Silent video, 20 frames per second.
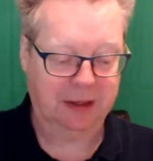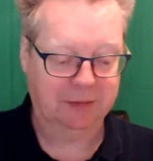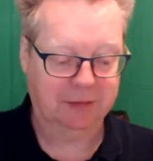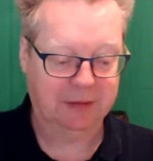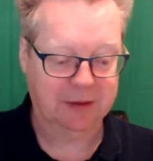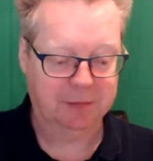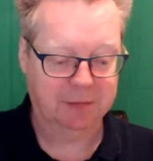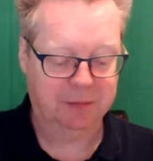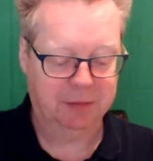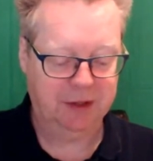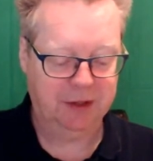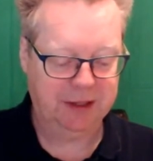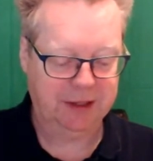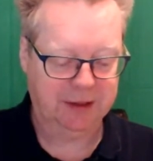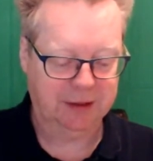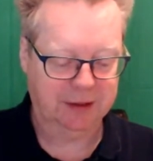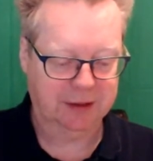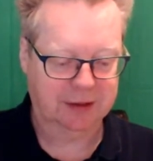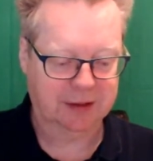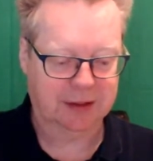And I have this
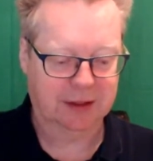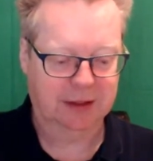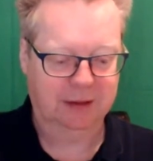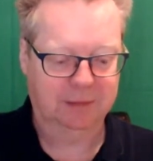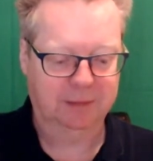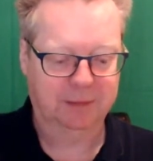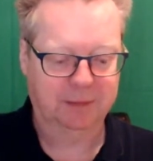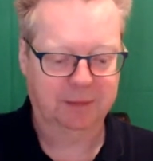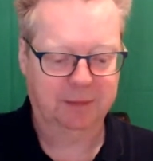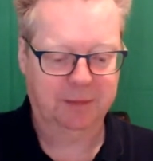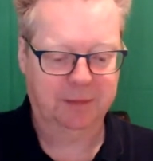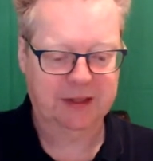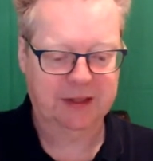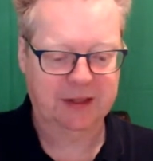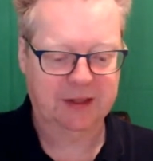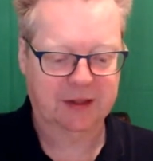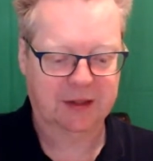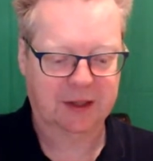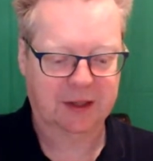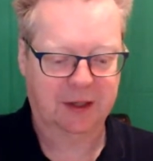brilliant um,
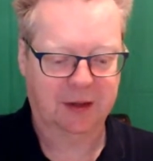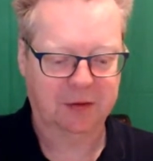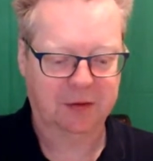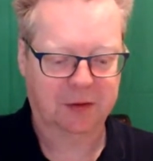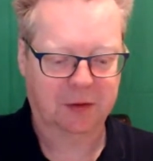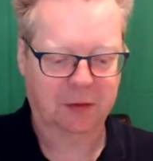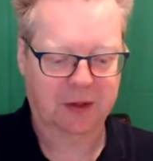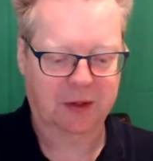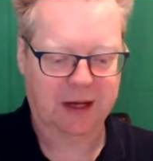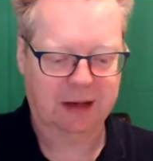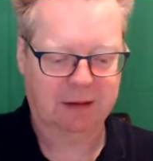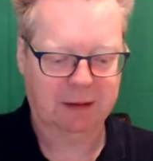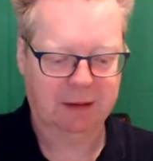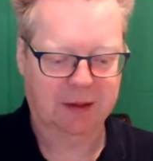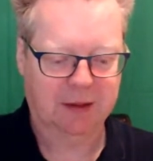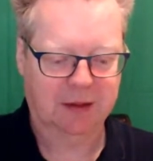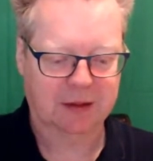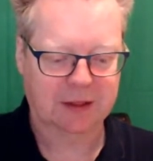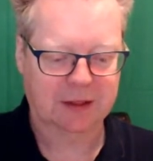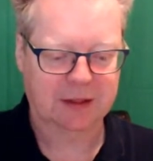business coach called
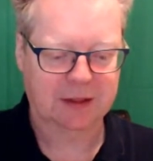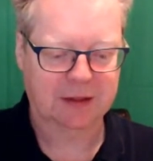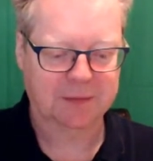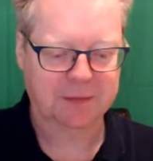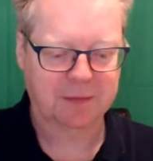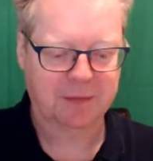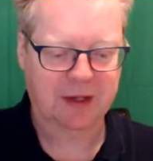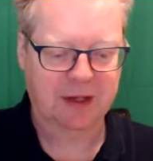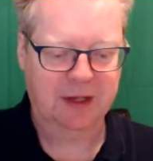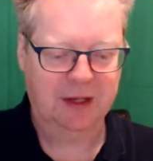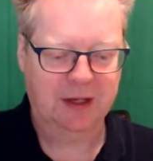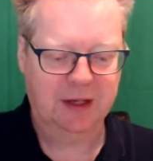Kerry Martins,